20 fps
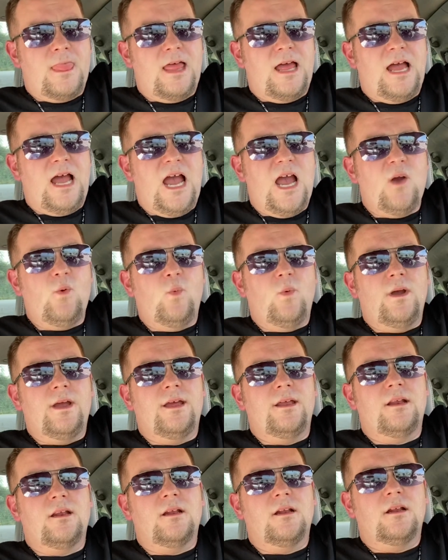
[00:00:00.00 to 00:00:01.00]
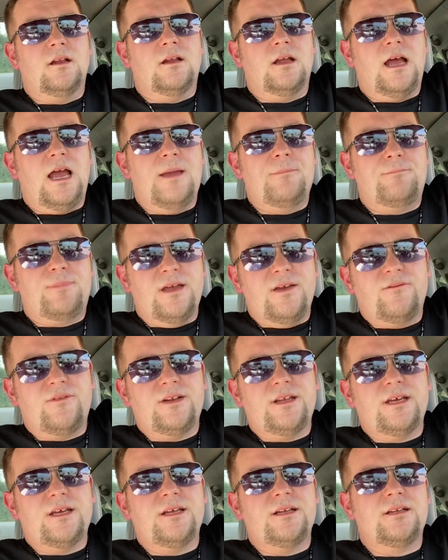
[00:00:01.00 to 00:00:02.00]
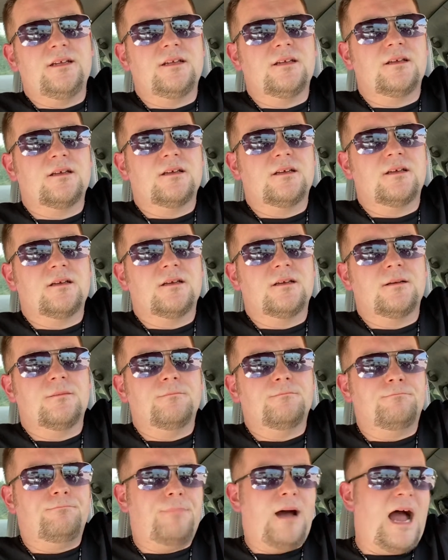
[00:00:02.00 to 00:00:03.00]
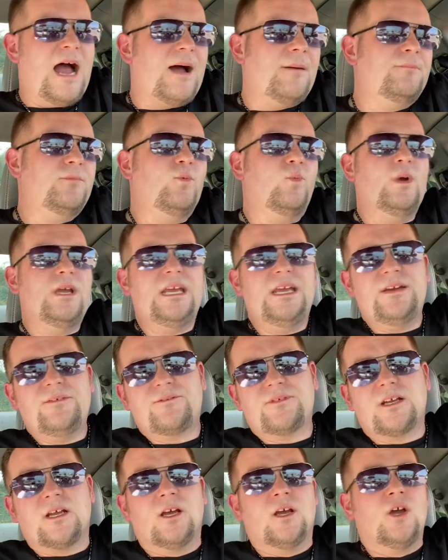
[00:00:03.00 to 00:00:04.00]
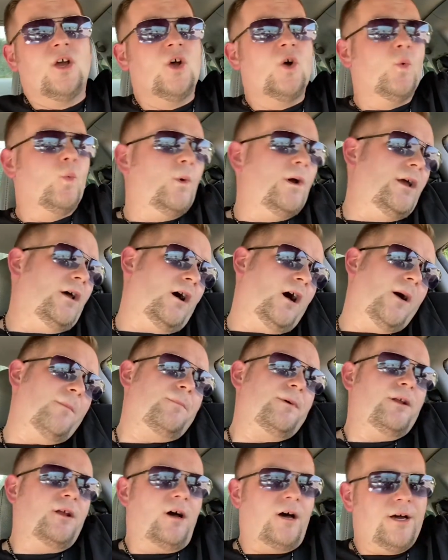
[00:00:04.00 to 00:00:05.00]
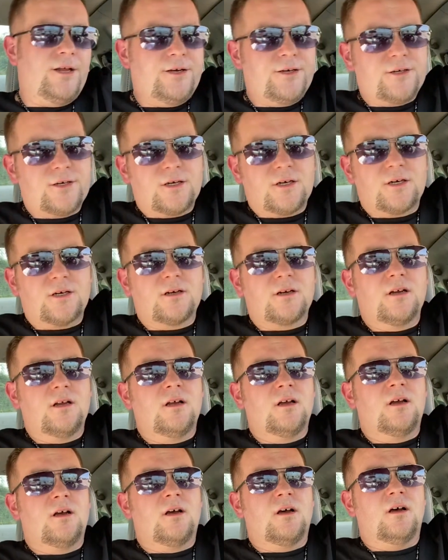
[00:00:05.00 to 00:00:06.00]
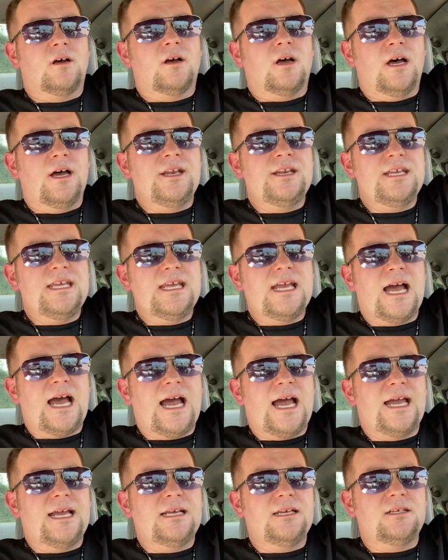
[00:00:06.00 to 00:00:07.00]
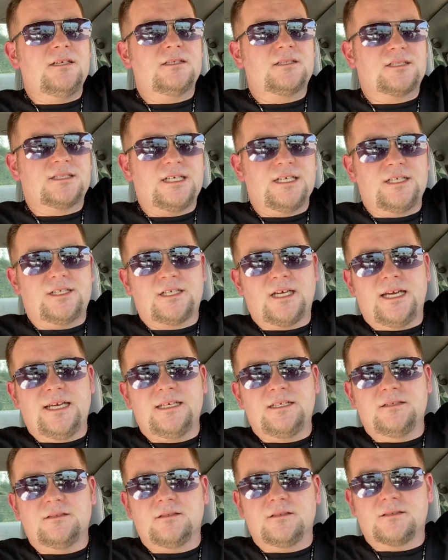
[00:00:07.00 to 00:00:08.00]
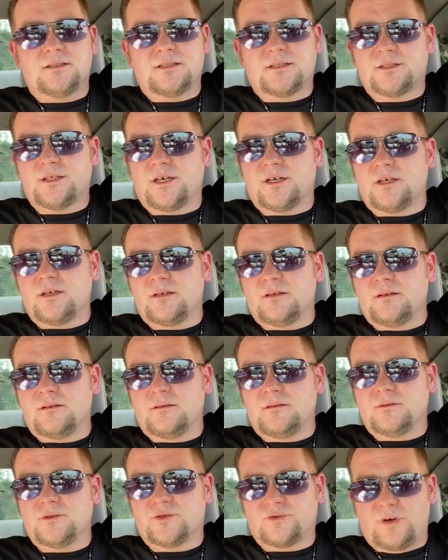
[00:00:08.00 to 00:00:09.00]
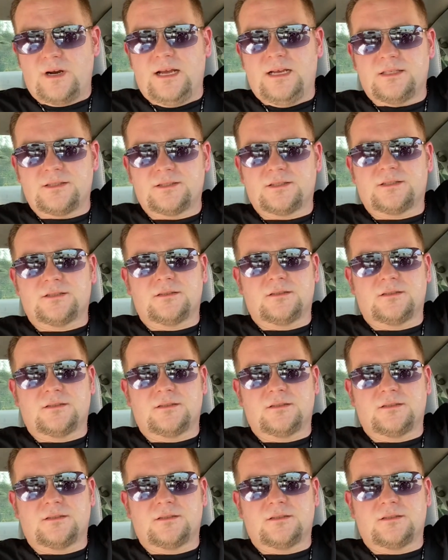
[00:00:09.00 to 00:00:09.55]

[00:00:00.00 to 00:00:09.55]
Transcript: I pivoted, bobbed, weaved, went up and under a knee-high, skin-tight skirt dress,